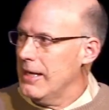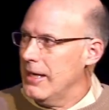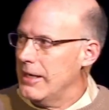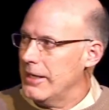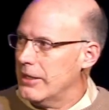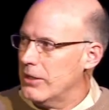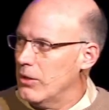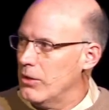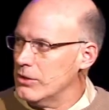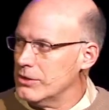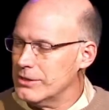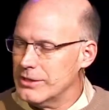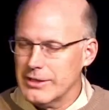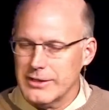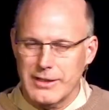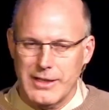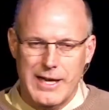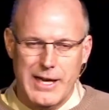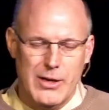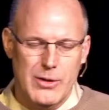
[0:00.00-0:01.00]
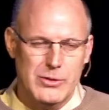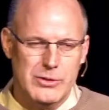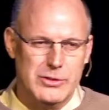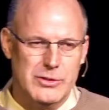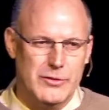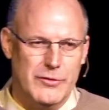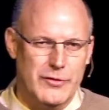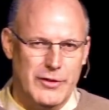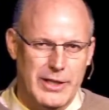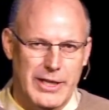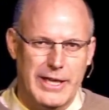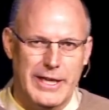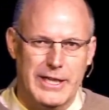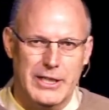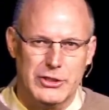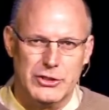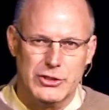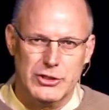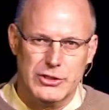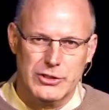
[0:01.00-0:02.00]
And he goes to the house of
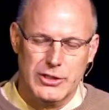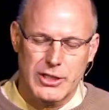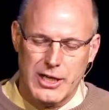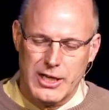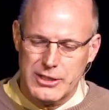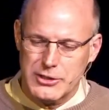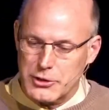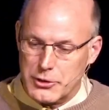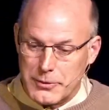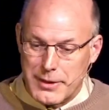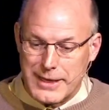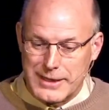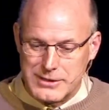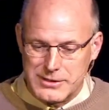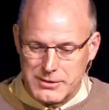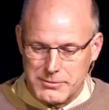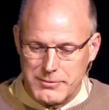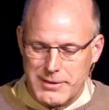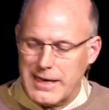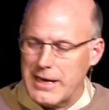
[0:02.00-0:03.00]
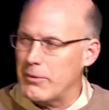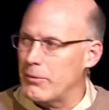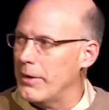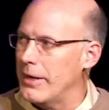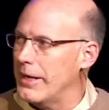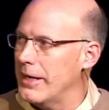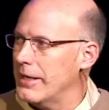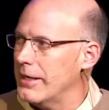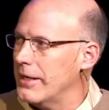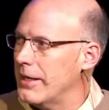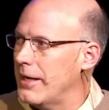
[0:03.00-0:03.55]
Kish. God directs him that way.